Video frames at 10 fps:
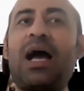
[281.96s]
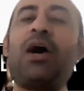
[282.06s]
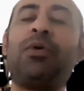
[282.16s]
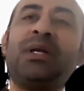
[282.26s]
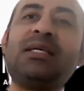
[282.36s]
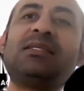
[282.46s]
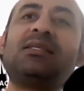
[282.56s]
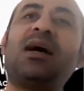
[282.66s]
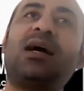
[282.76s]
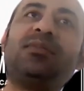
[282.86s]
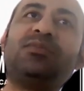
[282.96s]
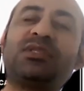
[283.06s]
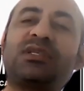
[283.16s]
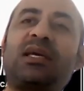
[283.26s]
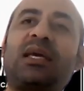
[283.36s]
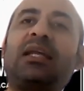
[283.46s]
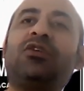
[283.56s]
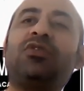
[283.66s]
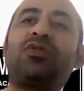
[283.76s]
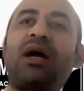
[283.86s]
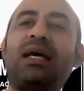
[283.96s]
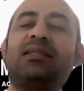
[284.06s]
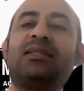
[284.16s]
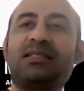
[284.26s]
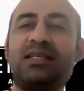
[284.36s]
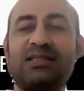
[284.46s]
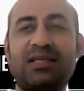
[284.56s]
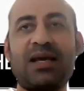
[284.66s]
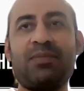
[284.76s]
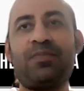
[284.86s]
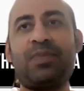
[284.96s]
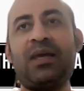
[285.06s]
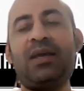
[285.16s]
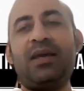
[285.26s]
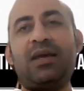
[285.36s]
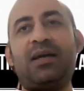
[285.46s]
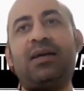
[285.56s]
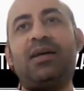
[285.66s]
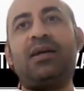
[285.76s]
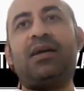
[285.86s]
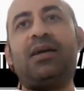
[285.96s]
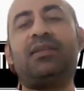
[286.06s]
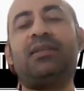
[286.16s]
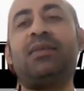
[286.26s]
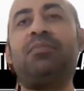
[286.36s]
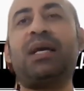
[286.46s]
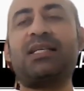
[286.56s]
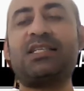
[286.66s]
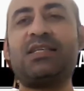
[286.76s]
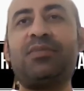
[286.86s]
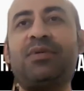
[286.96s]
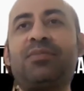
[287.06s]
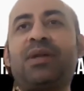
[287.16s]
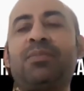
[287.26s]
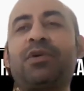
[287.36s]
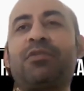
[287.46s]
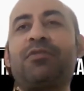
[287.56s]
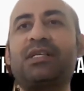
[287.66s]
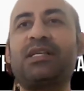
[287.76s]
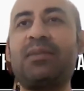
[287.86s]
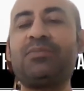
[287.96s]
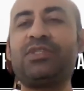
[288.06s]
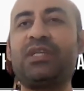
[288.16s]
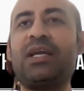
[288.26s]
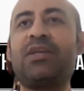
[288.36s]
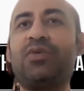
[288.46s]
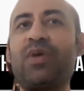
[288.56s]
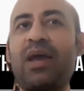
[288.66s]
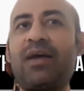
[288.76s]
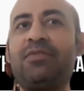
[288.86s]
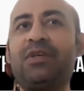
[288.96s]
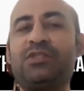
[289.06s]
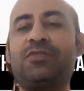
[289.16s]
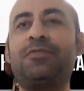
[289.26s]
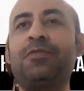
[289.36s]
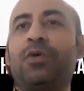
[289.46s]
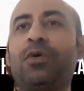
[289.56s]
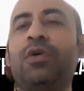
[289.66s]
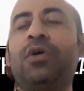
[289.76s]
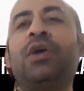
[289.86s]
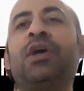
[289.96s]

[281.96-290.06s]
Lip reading: how many times can you write this exam? The maximum number of attempts that you have is 4.